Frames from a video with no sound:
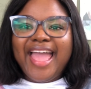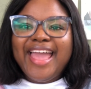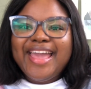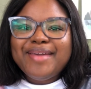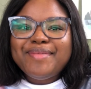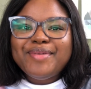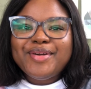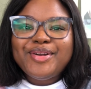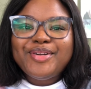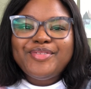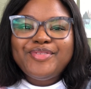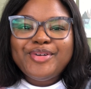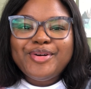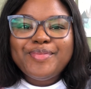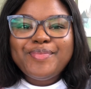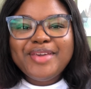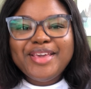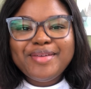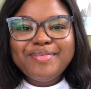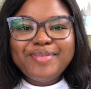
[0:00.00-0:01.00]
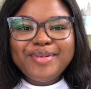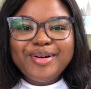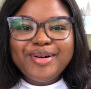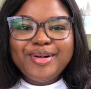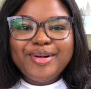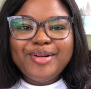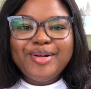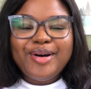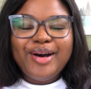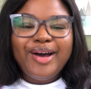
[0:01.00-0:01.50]
Hey beautiful
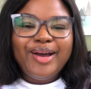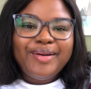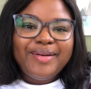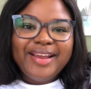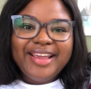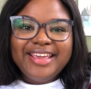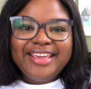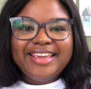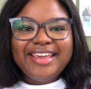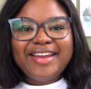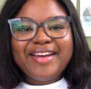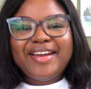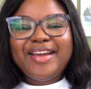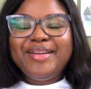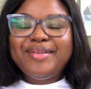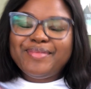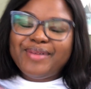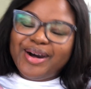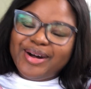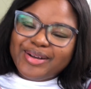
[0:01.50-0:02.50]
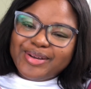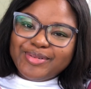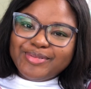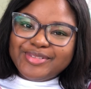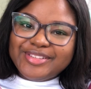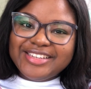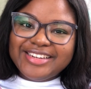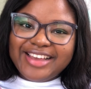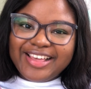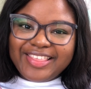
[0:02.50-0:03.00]
people, Aura here, and welcome
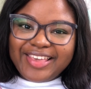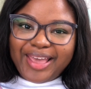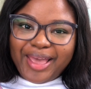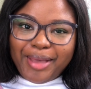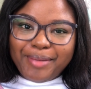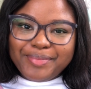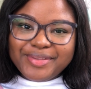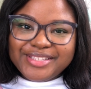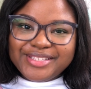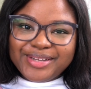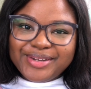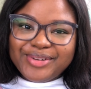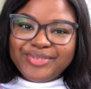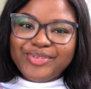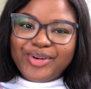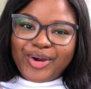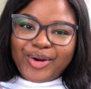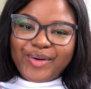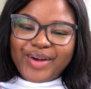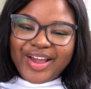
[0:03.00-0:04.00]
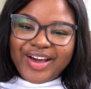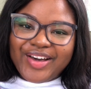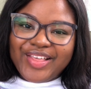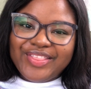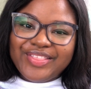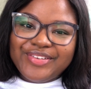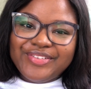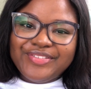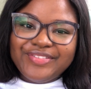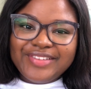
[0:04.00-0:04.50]
to another episode of Aura on
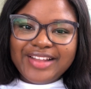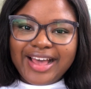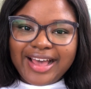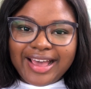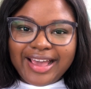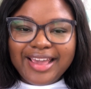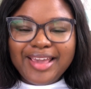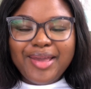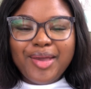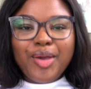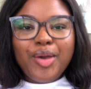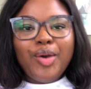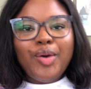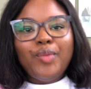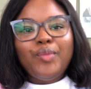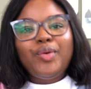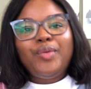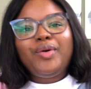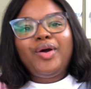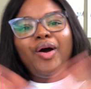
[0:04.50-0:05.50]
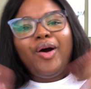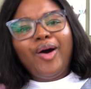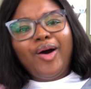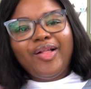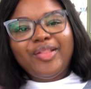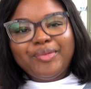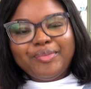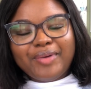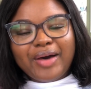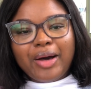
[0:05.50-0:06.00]
the Fly, where we're
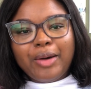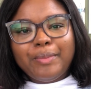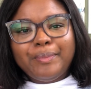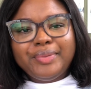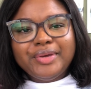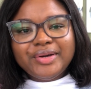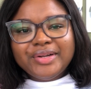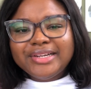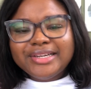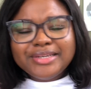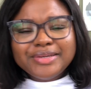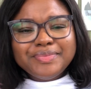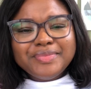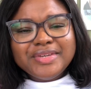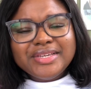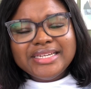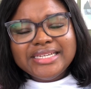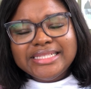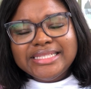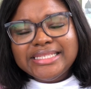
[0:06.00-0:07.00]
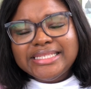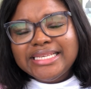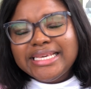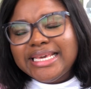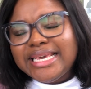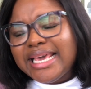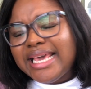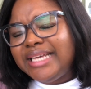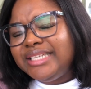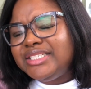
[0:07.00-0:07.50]
all about building
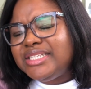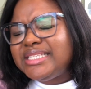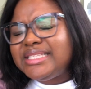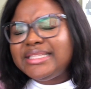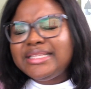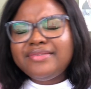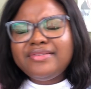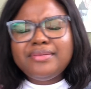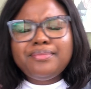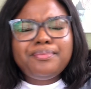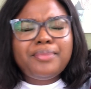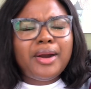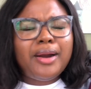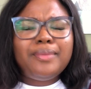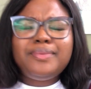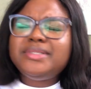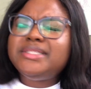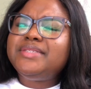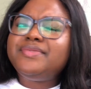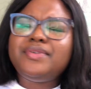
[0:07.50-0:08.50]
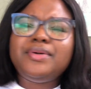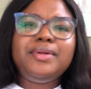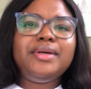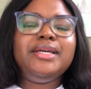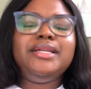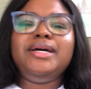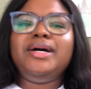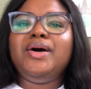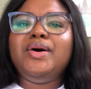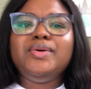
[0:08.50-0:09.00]
community and just living purposeful
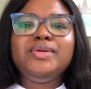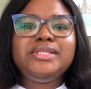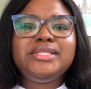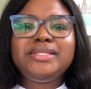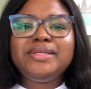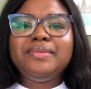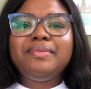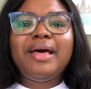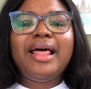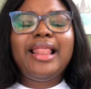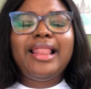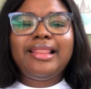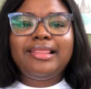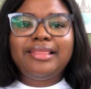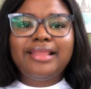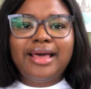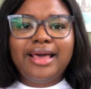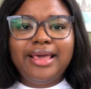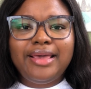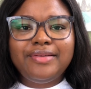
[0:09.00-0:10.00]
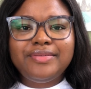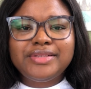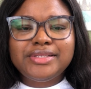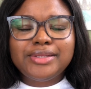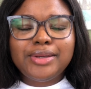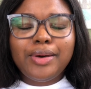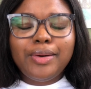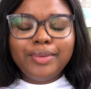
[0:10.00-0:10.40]
and wholesome lives.